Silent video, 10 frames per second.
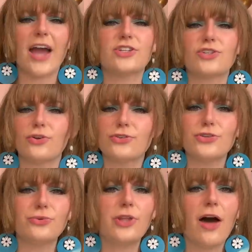sure
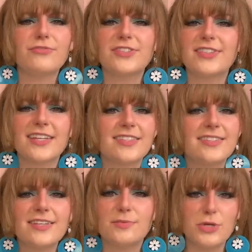do love
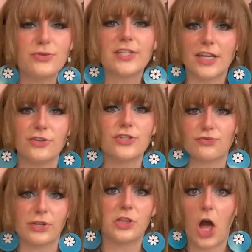60s music
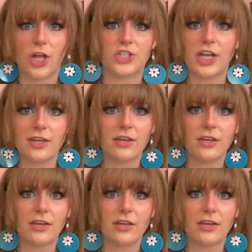industry logic.